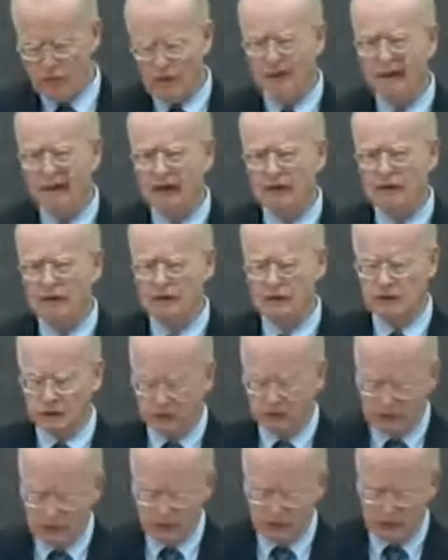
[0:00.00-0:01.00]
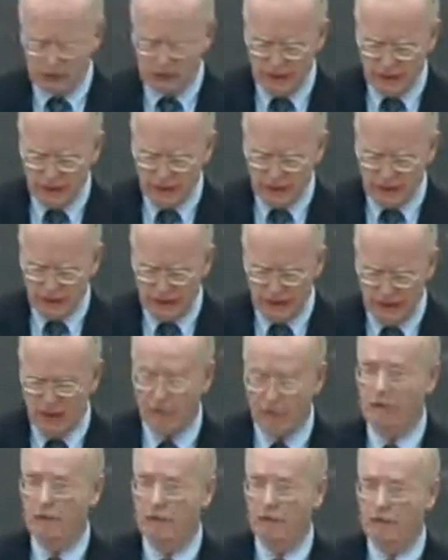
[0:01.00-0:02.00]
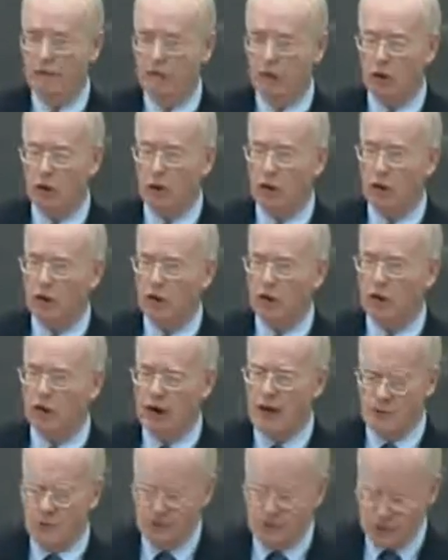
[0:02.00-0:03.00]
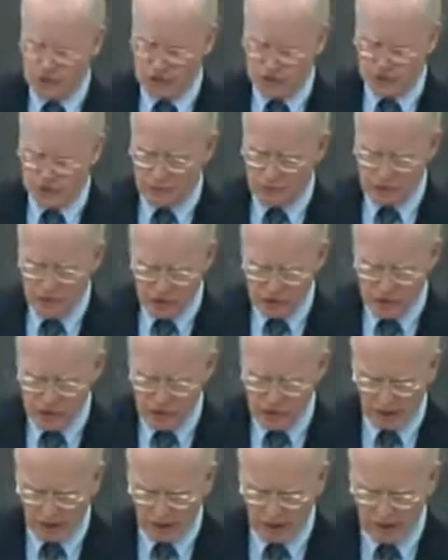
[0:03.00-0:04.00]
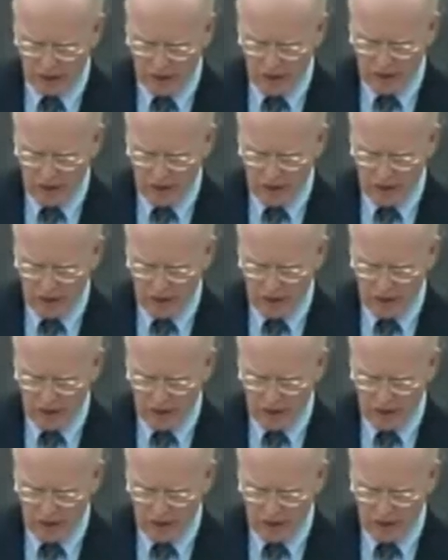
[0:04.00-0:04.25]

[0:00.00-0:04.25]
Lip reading: connections between 9/11 and the global domination project